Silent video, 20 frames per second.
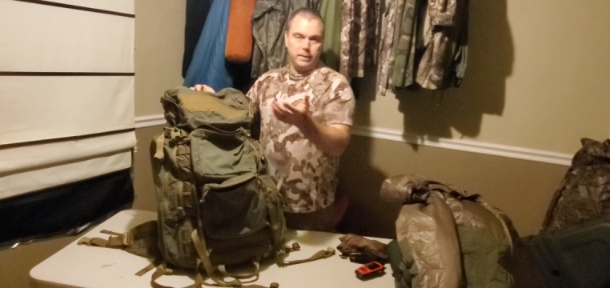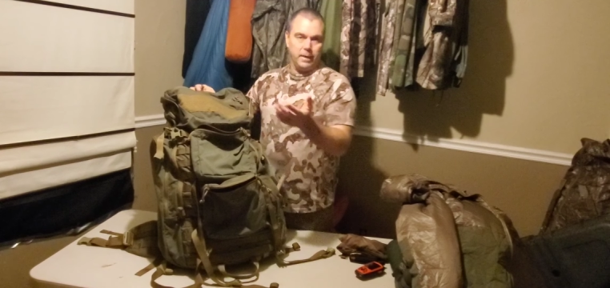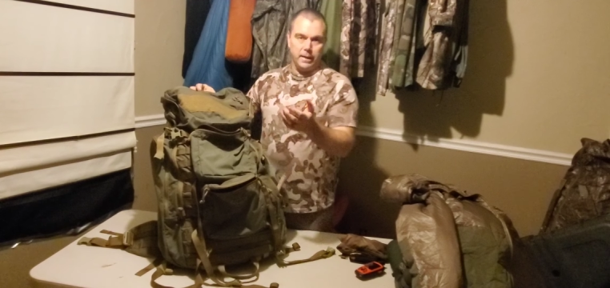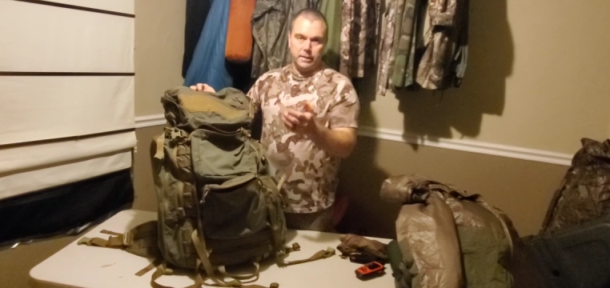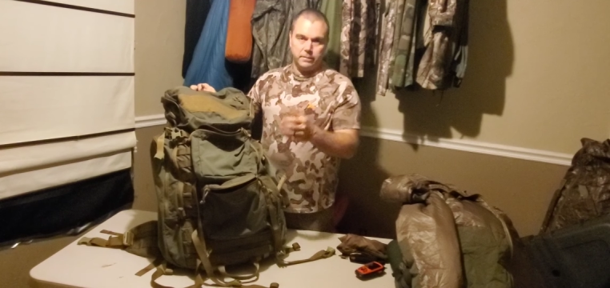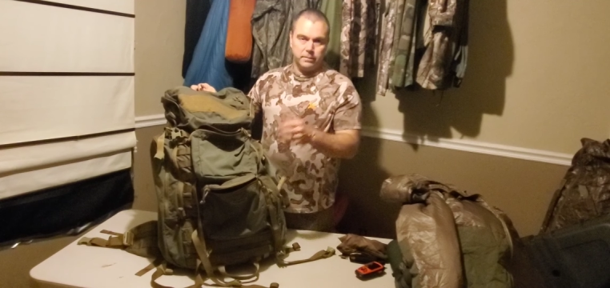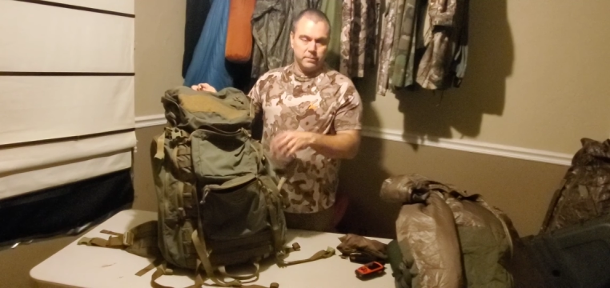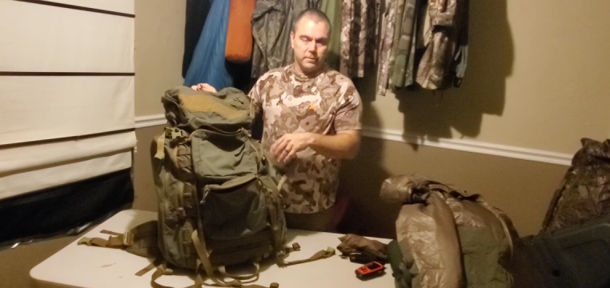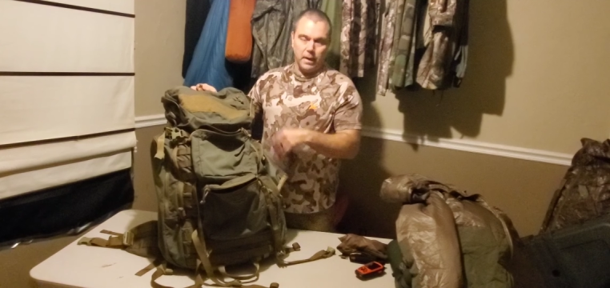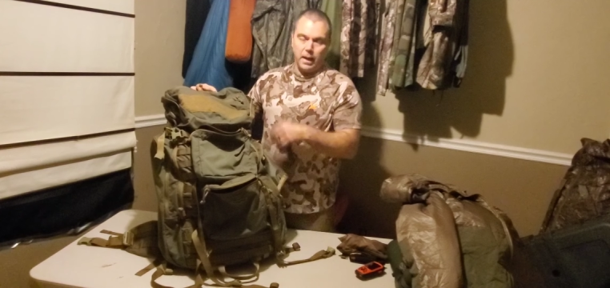
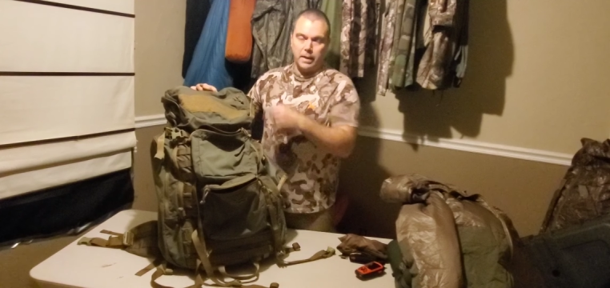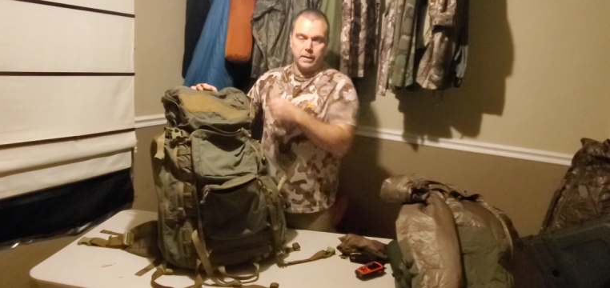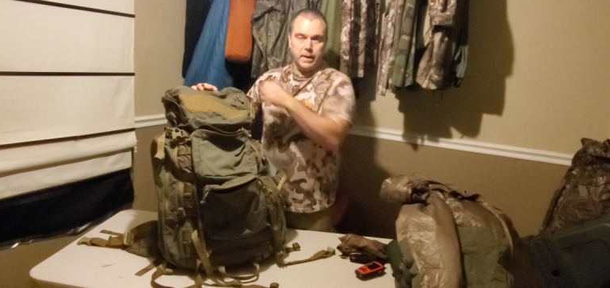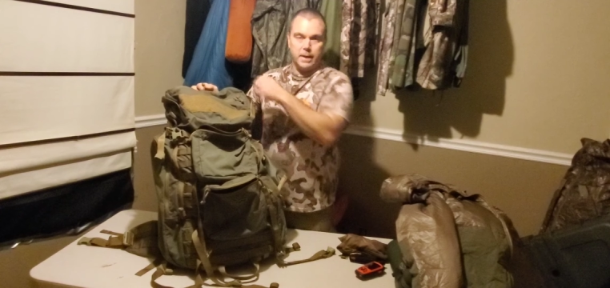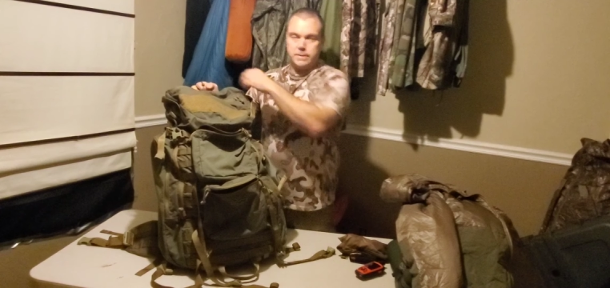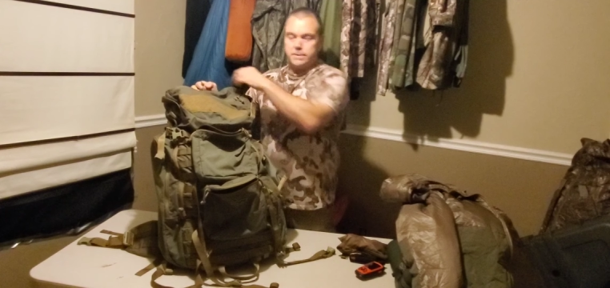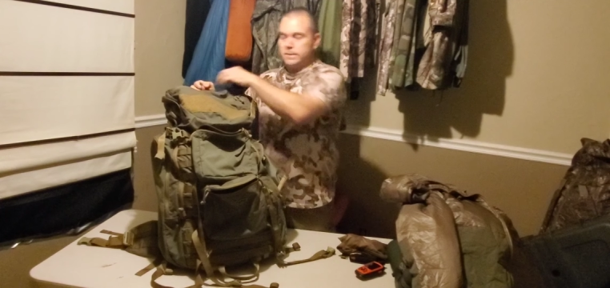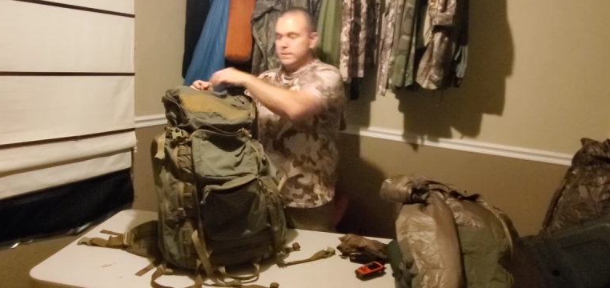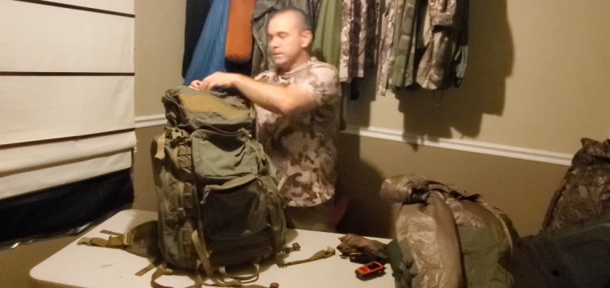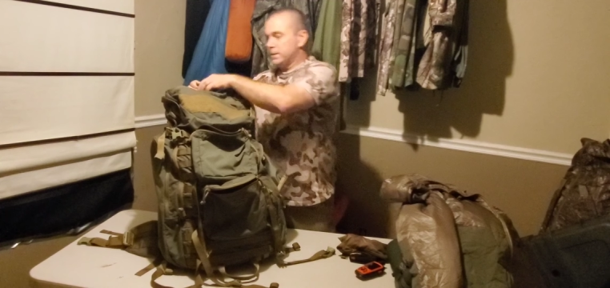it's
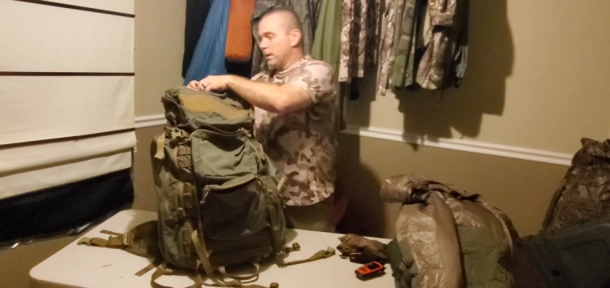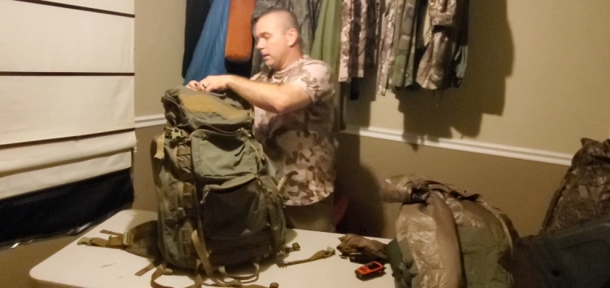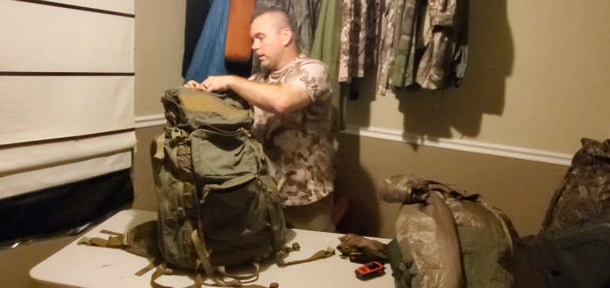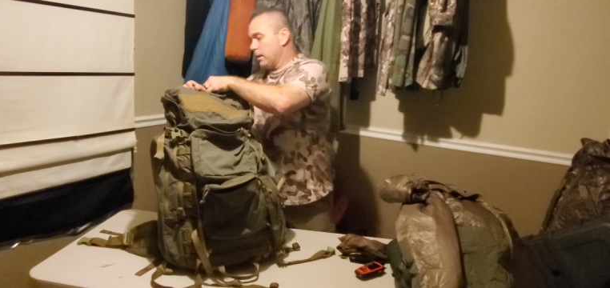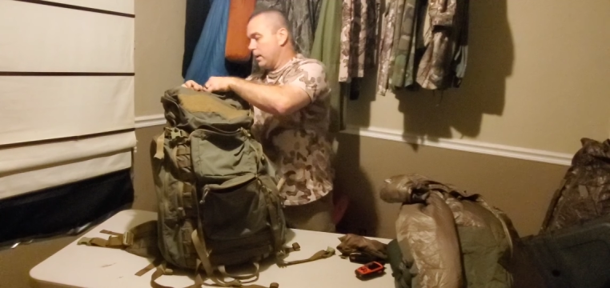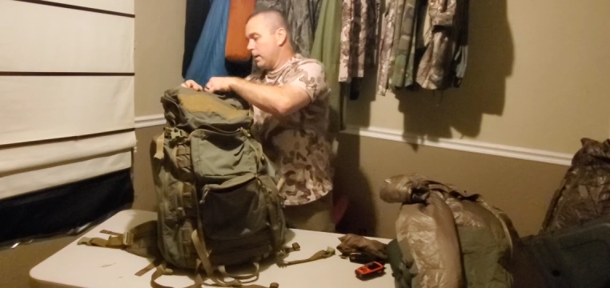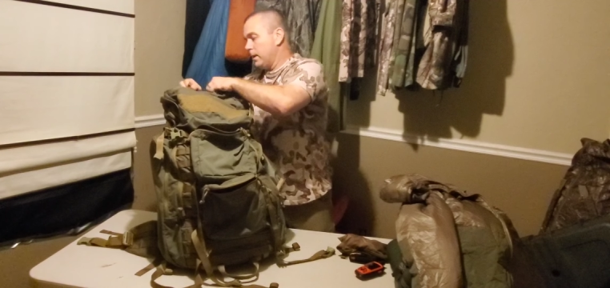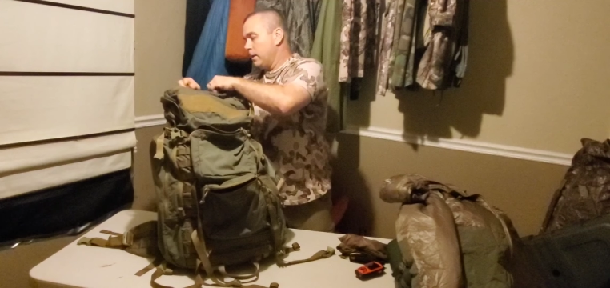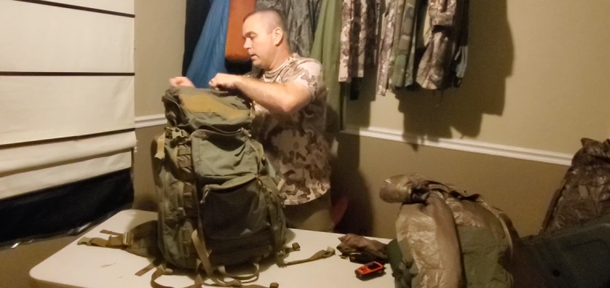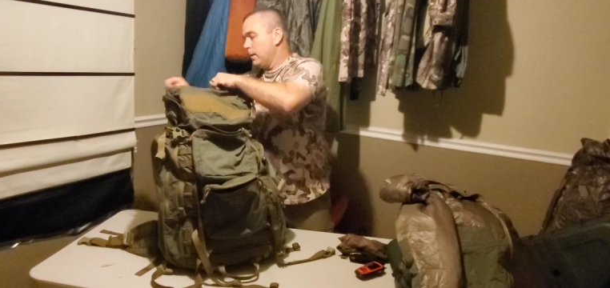not
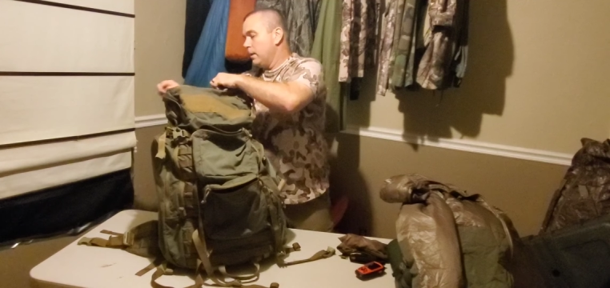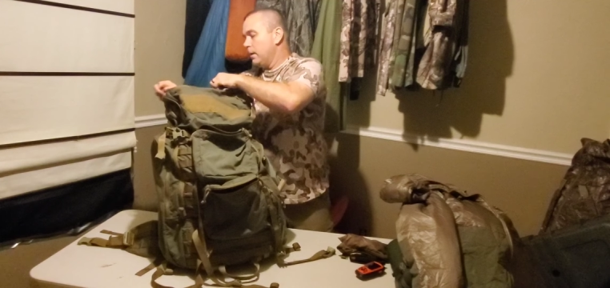necessary.